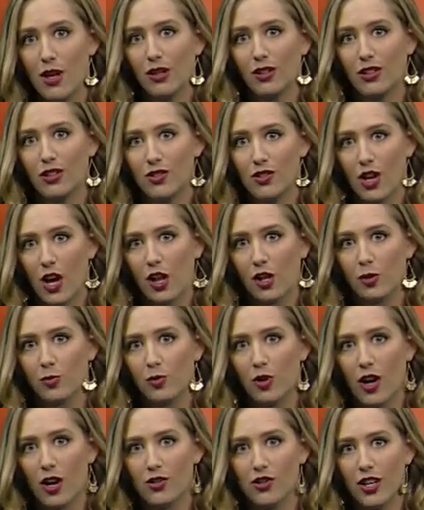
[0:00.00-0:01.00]
billion dollar
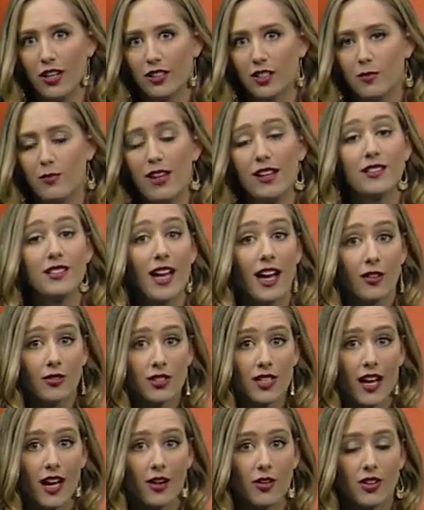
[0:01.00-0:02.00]
project to make
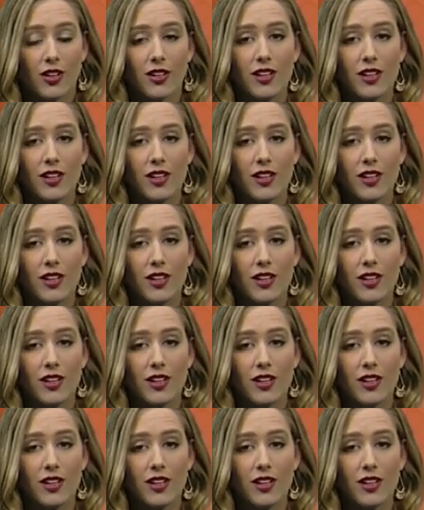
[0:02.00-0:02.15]
downtown